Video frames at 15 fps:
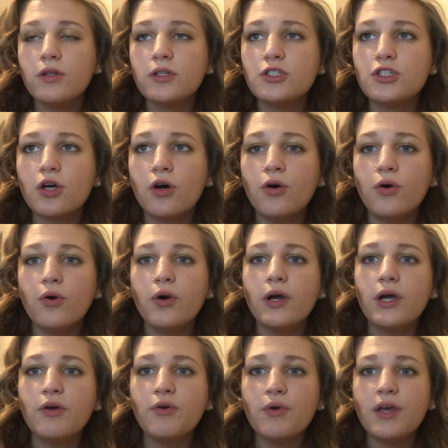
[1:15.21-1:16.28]
So
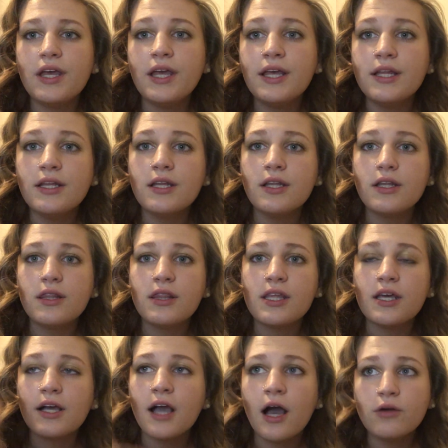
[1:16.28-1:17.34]
in the
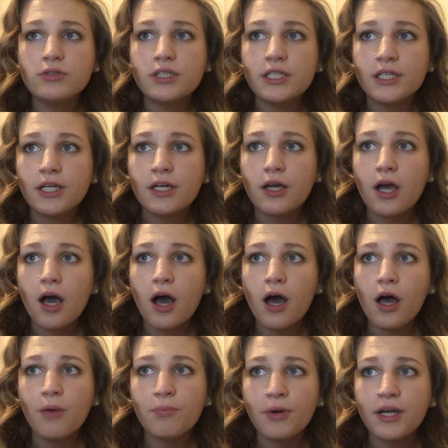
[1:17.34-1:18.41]
accounting
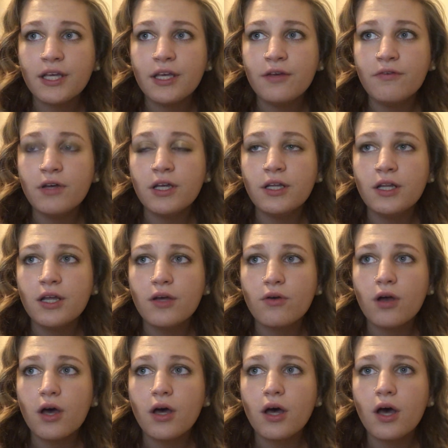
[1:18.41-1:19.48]
break-even
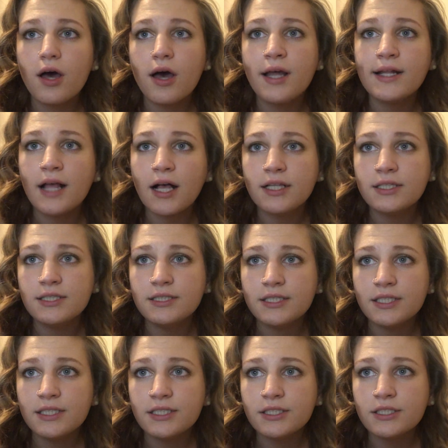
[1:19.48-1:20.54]

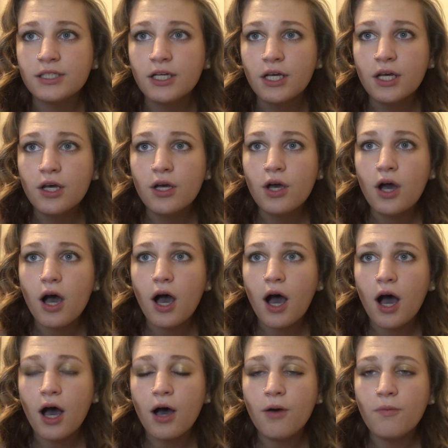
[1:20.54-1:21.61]
analysis,
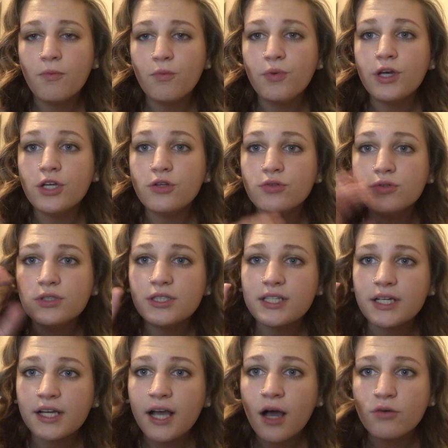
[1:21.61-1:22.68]
we use
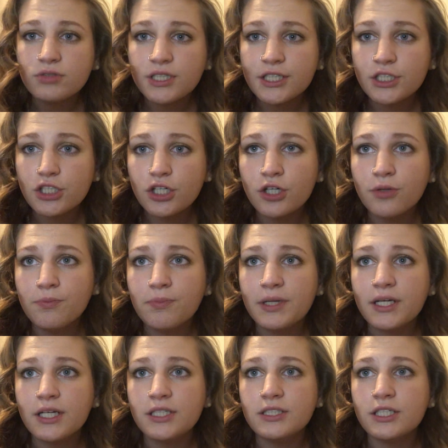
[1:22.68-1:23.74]
the accounting term
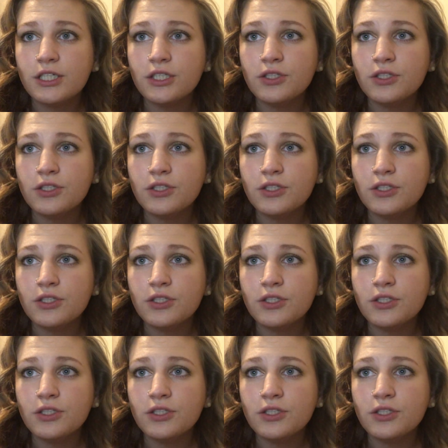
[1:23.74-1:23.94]
because